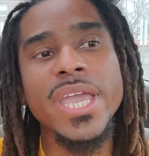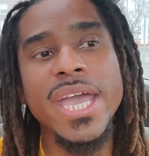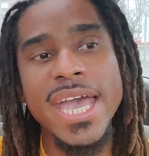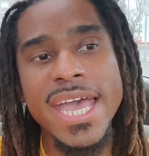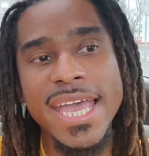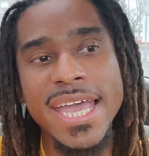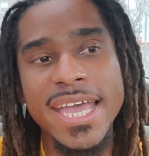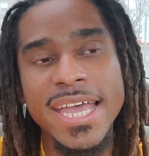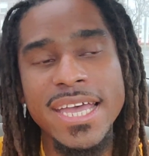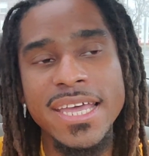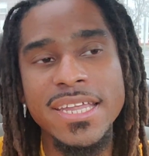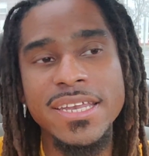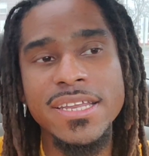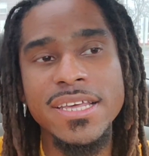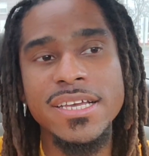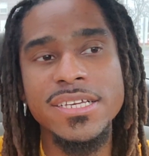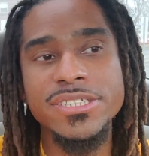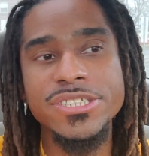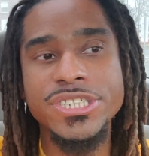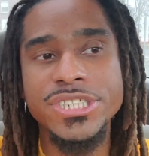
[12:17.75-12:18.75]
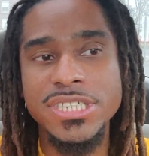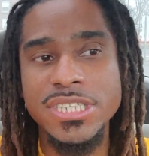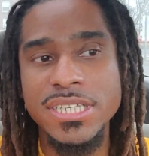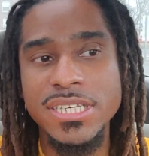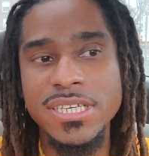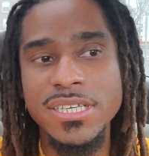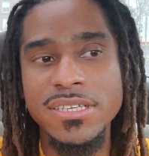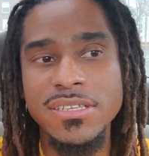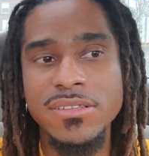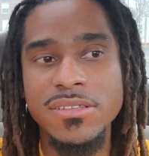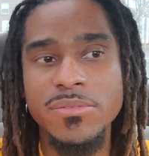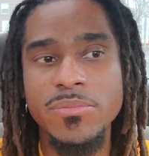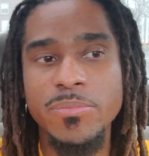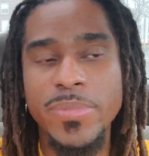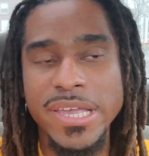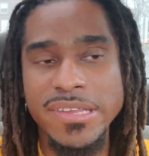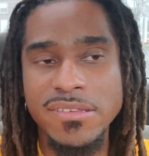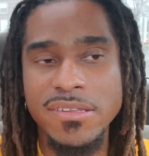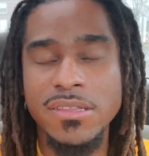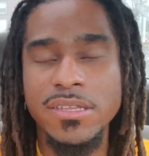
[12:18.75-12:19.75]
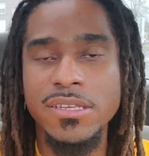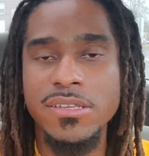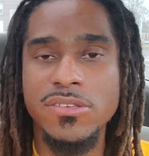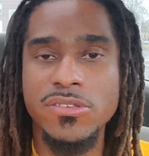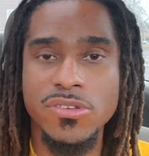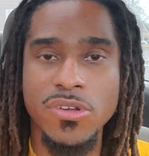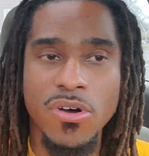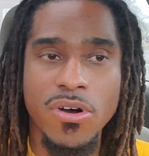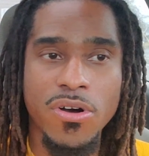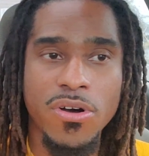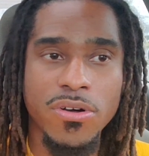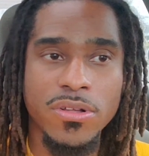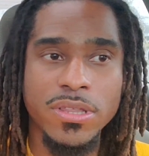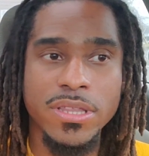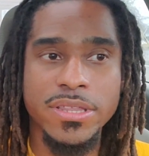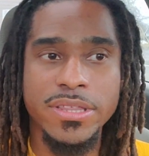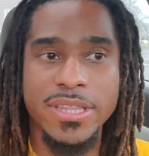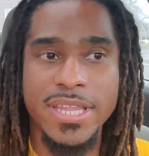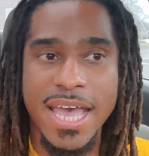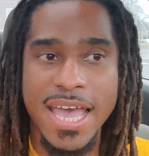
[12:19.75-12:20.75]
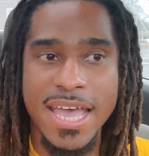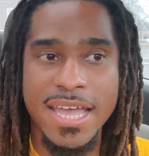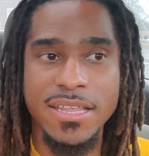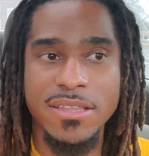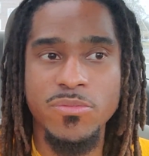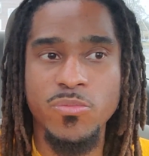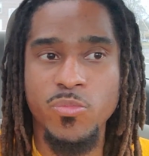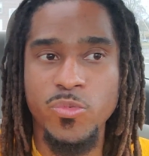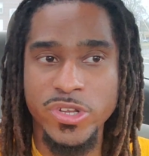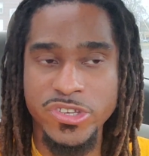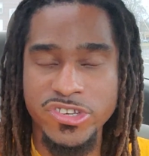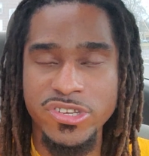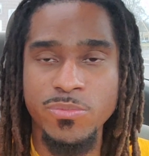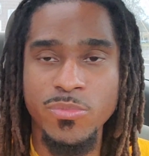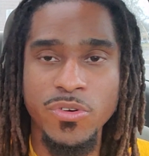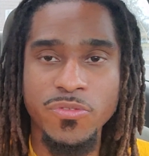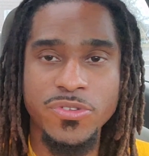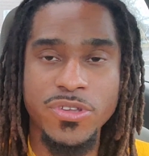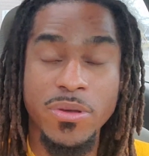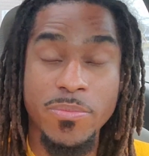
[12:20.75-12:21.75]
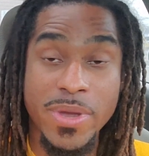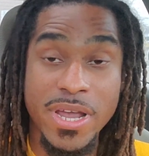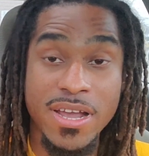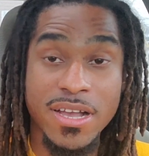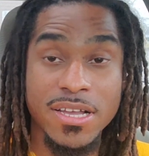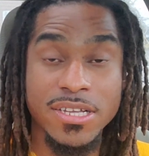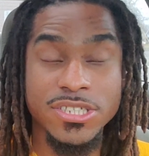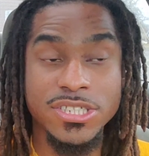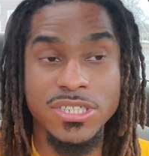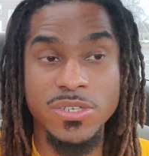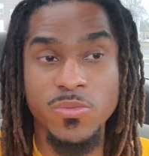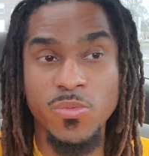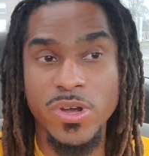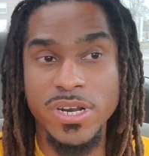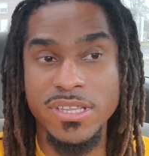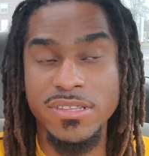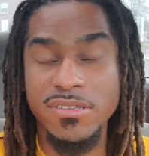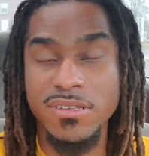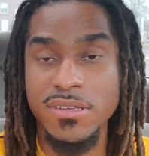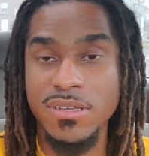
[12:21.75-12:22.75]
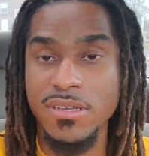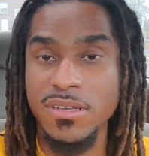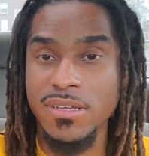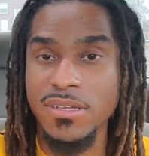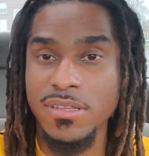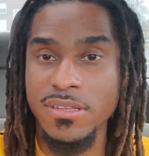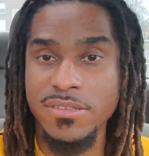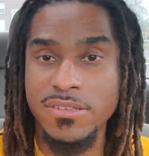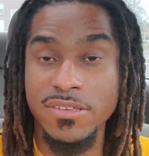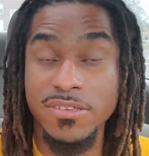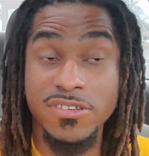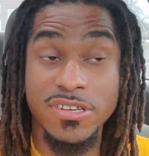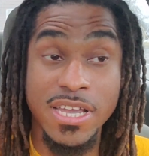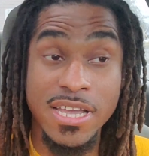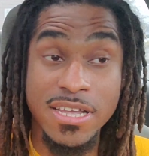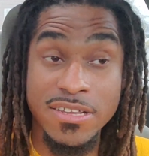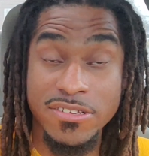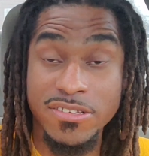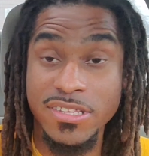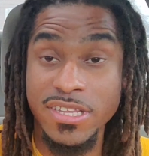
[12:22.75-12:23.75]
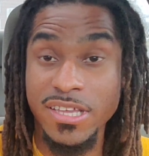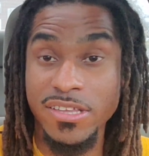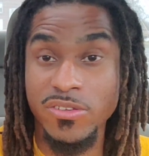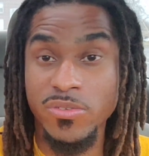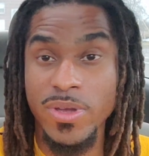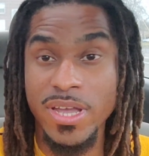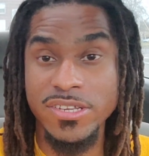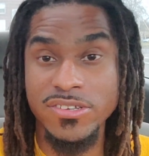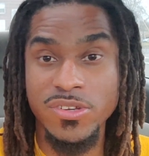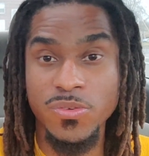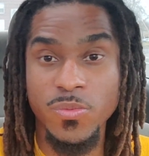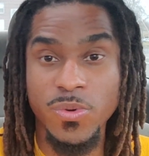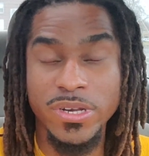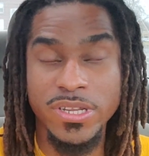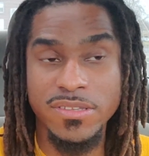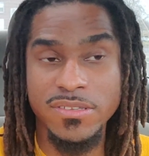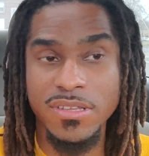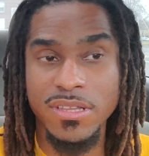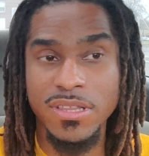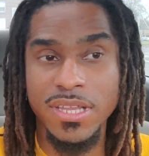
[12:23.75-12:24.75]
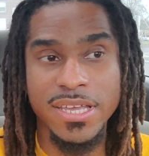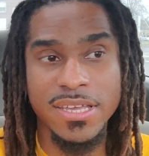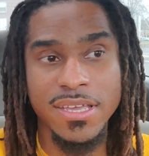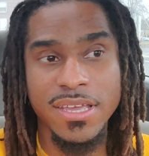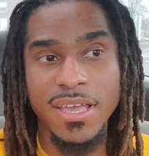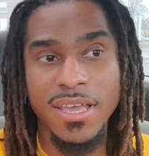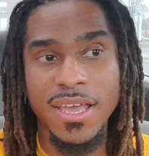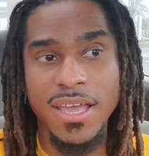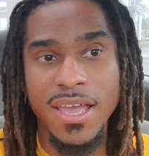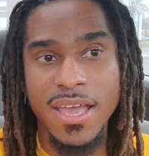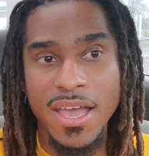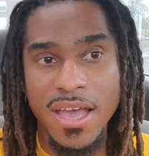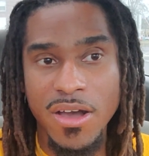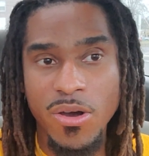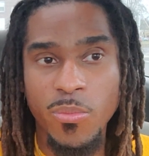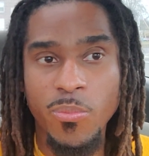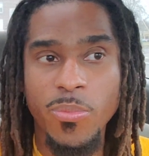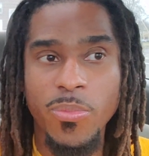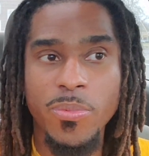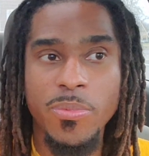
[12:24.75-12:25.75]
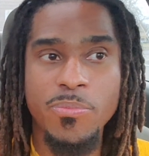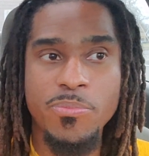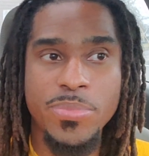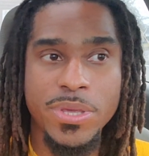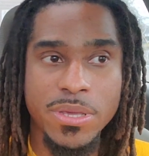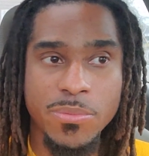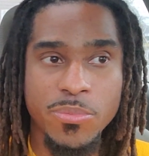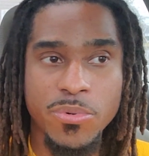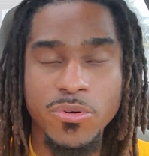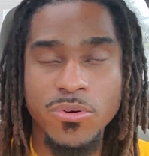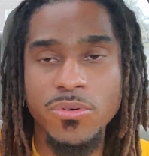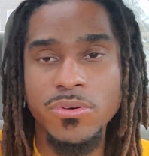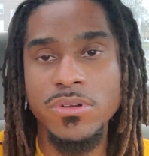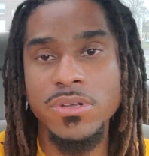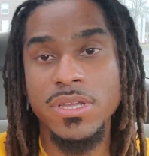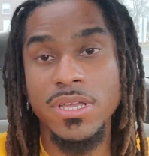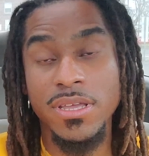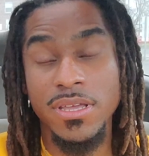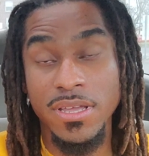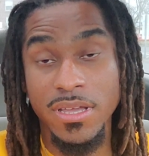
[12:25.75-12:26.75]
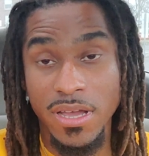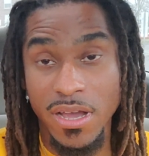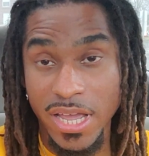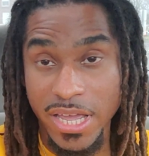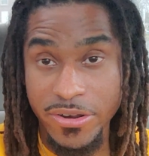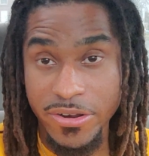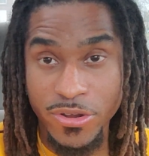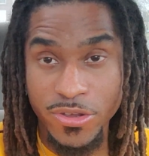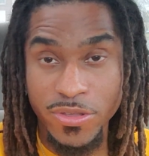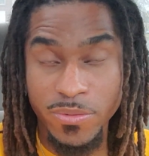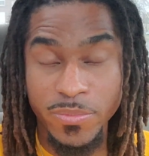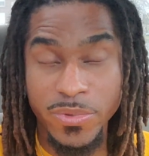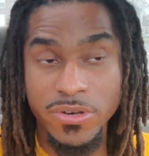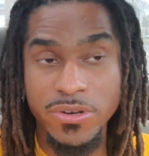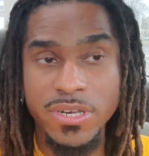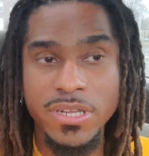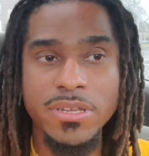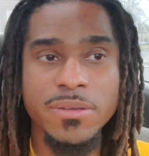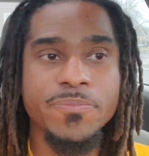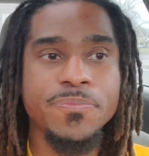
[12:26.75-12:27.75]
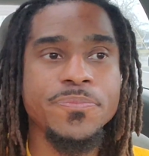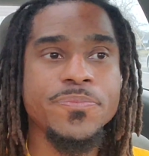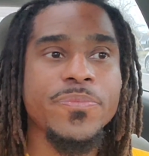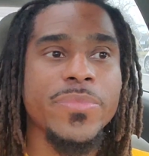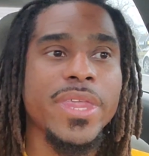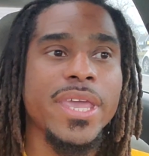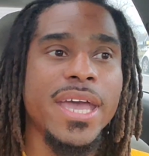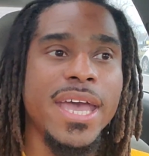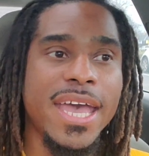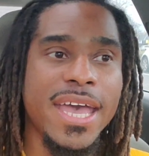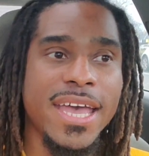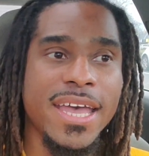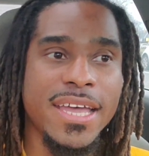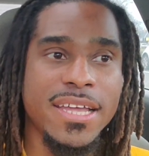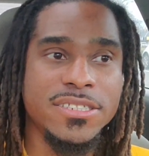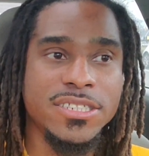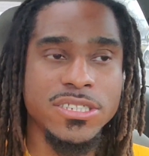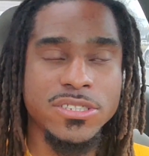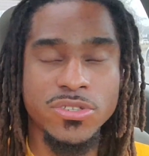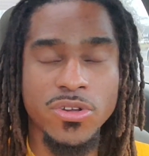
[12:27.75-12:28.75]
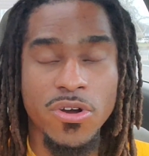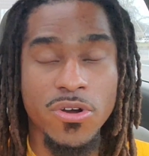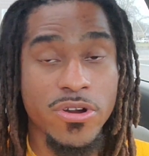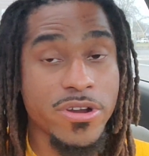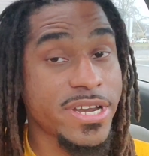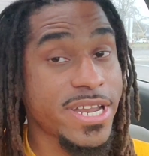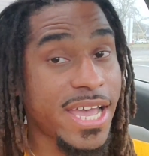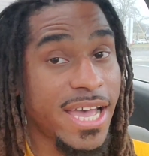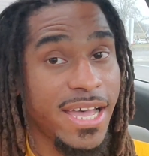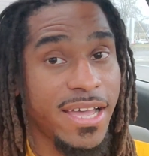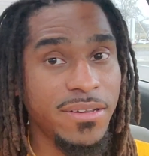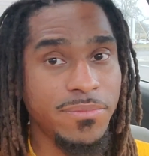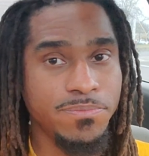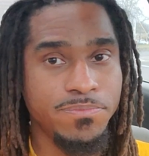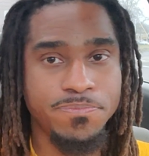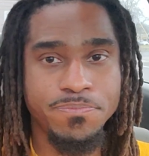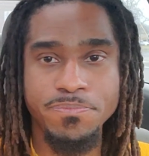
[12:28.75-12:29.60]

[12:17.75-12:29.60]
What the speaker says: And she basically saw that when she moved to America, she wanted to change things, right? She wanted to like help people in her community. And she saw her dad,